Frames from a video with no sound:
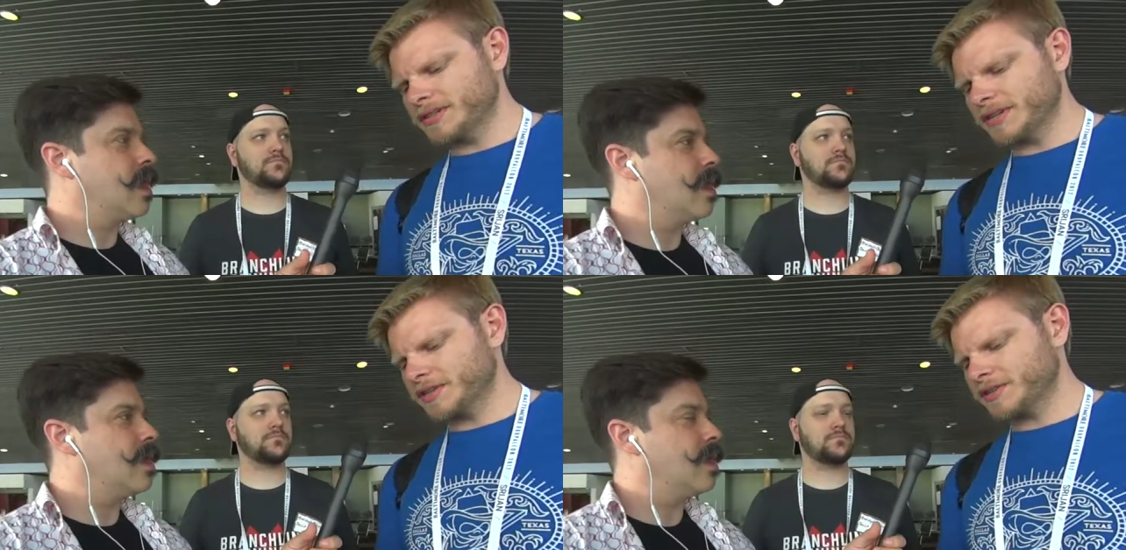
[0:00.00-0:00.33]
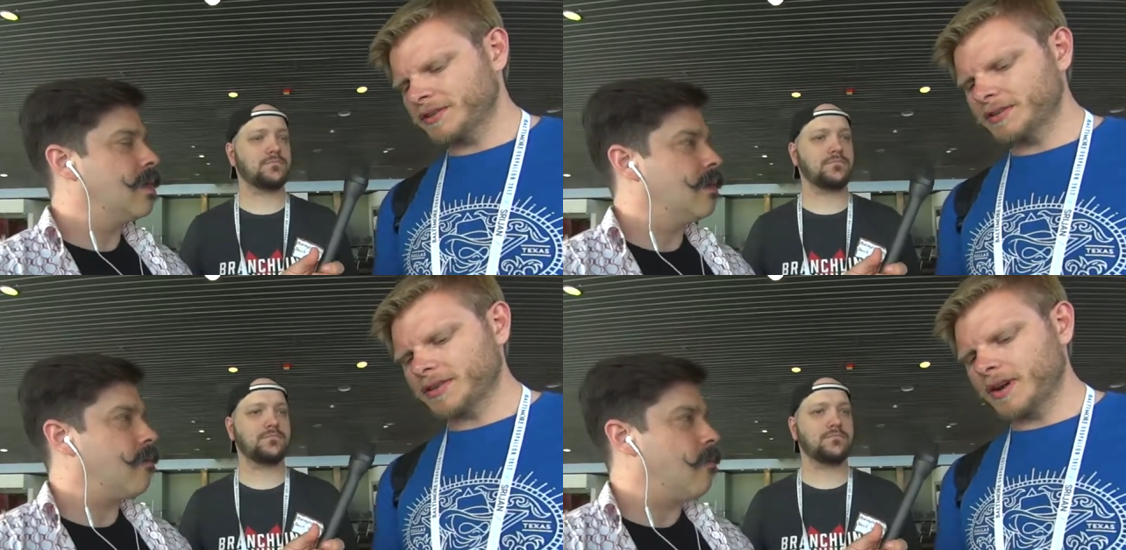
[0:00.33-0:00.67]

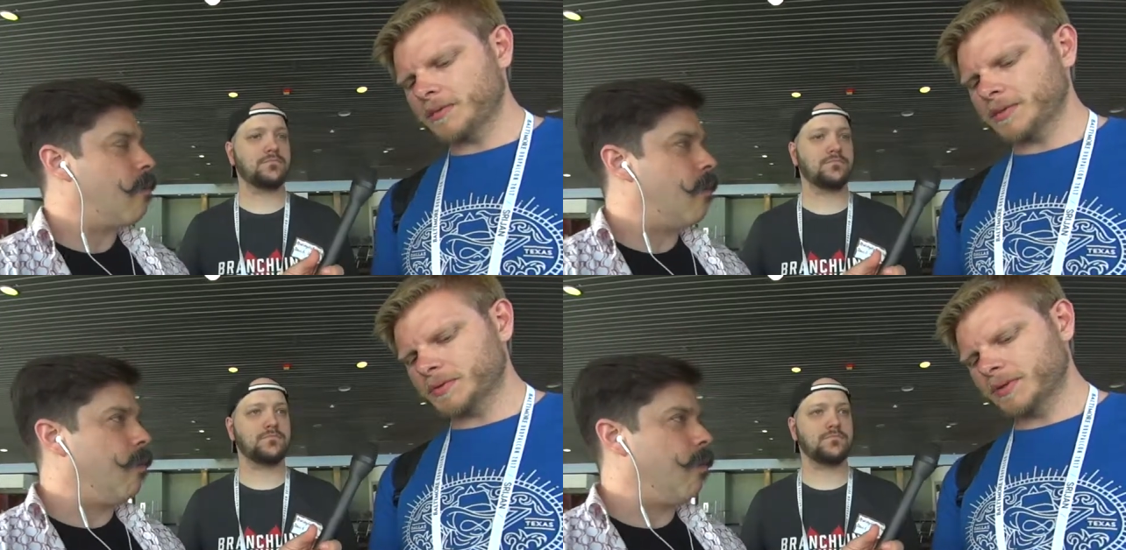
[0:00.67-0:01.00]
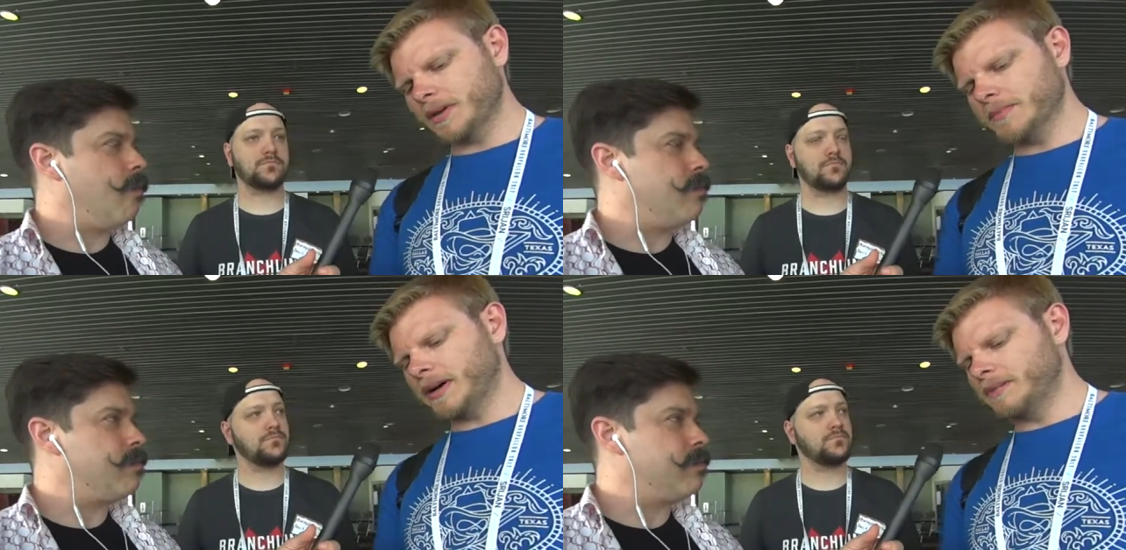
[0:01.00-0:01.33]
Speaker 1: section of the talk was
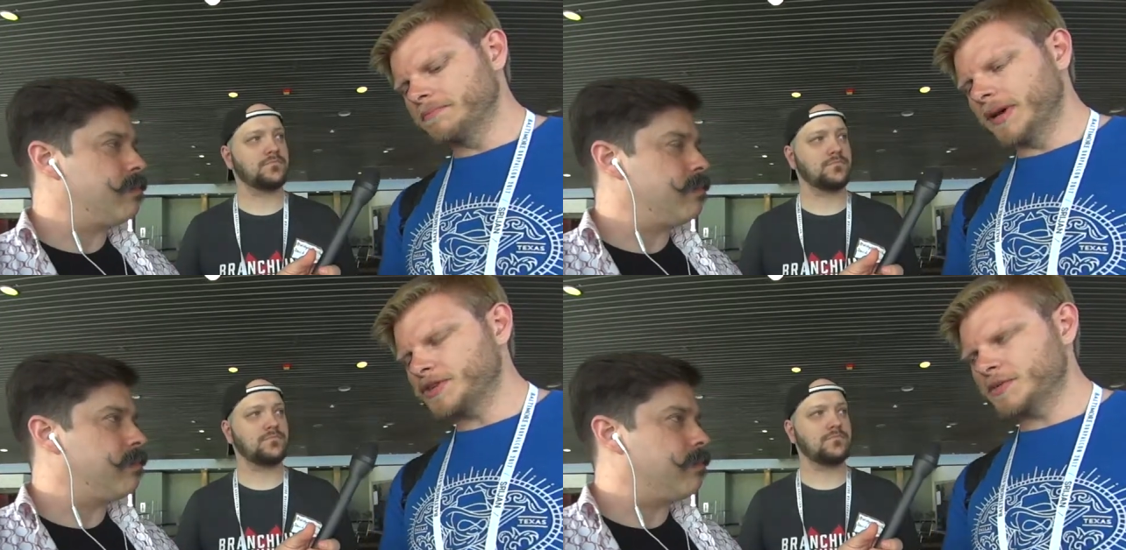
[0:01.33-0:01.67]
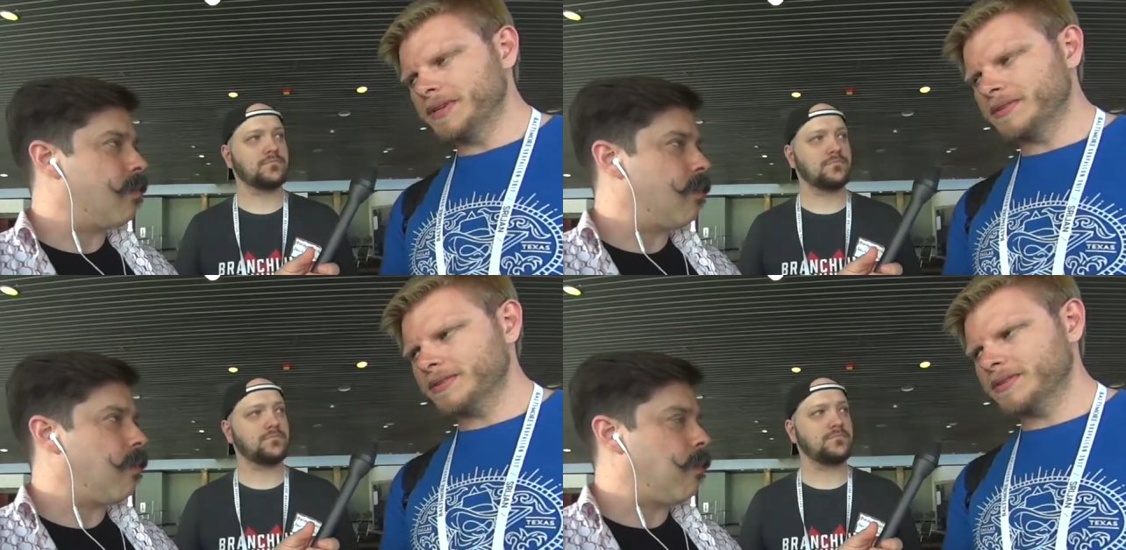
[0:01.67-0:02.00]
really about
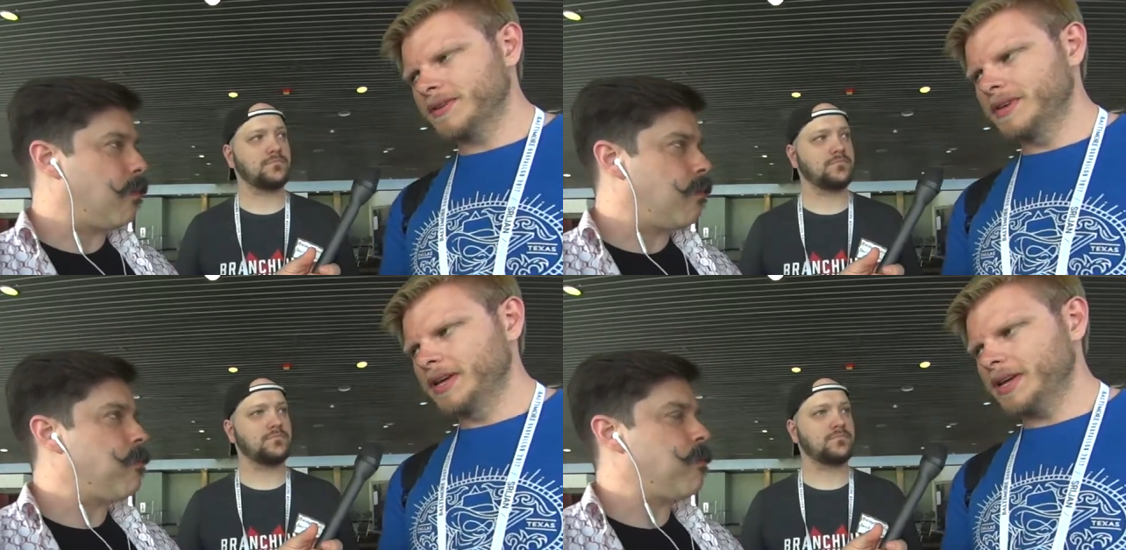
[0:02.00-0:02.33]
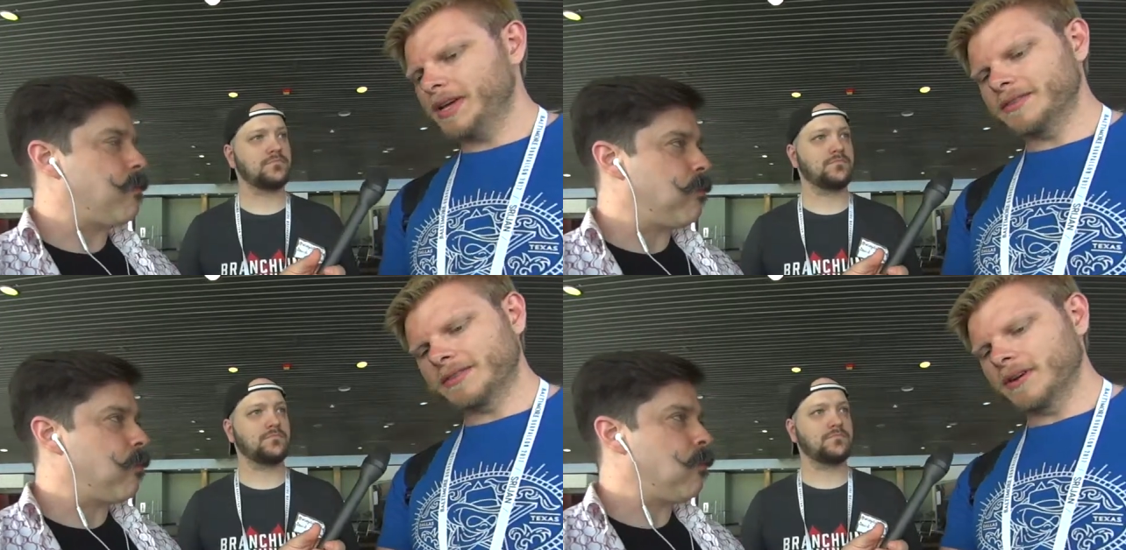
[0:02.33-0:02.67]
measurement.
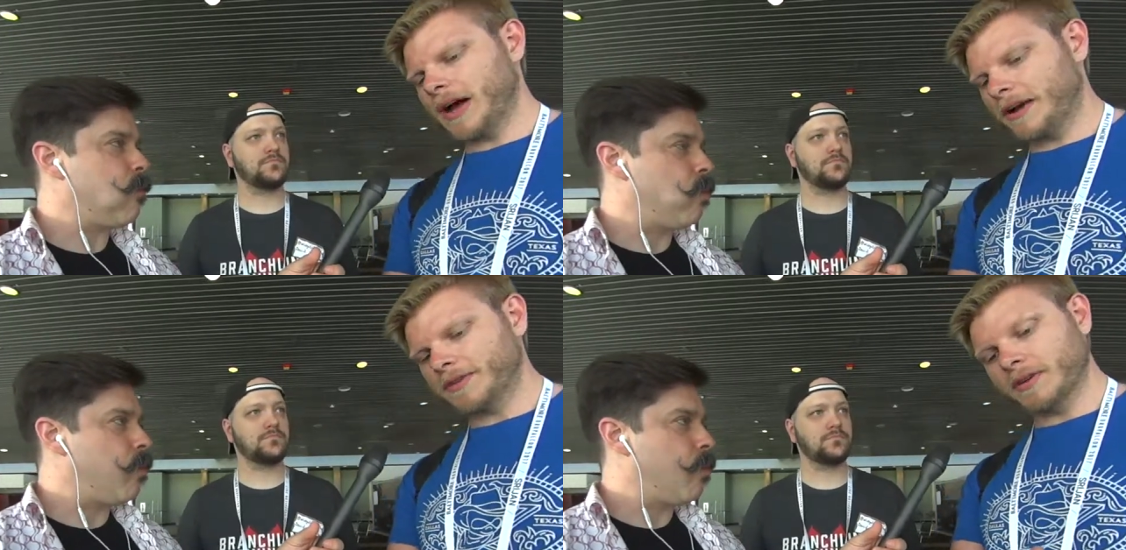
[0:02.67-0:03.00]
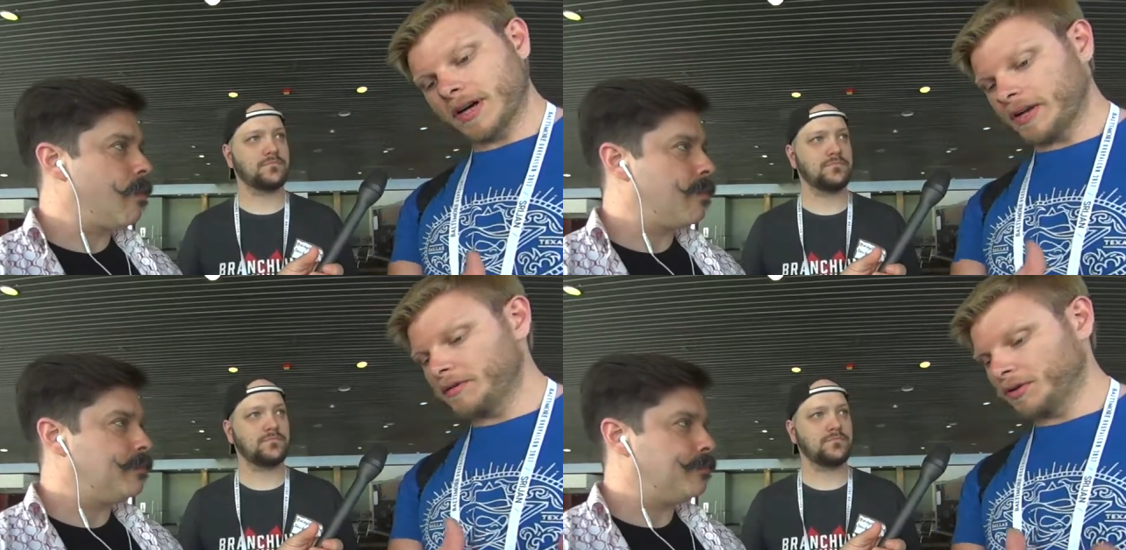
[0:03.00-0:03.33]
And so
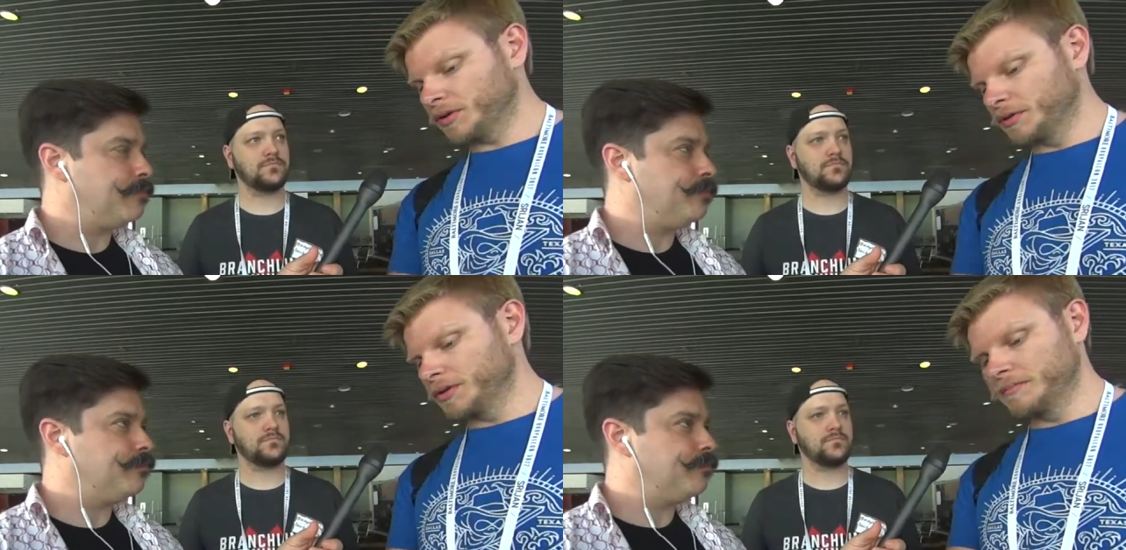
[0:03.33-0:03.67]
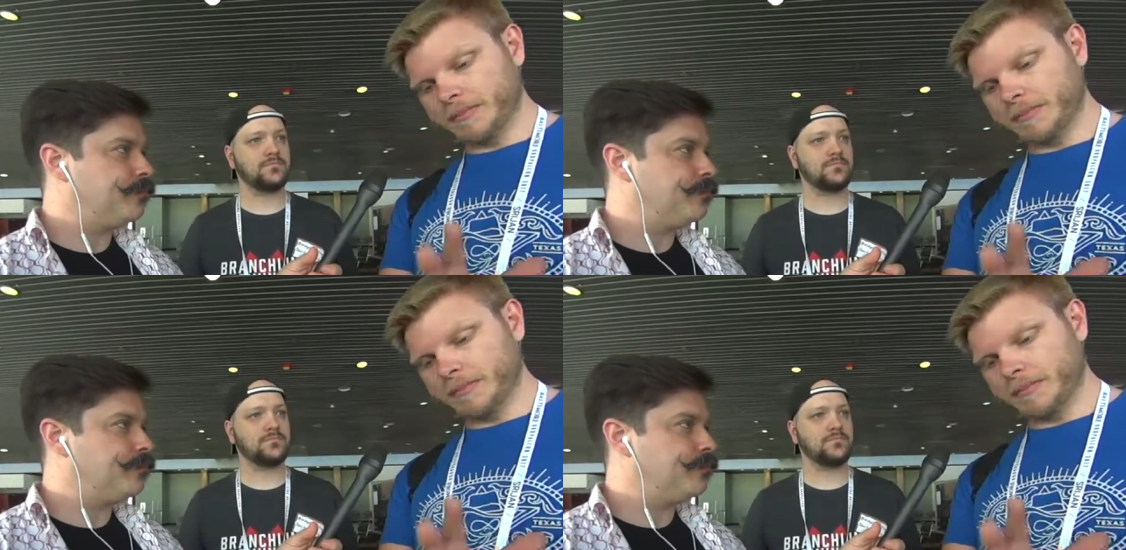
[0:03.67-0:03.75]
after I concluded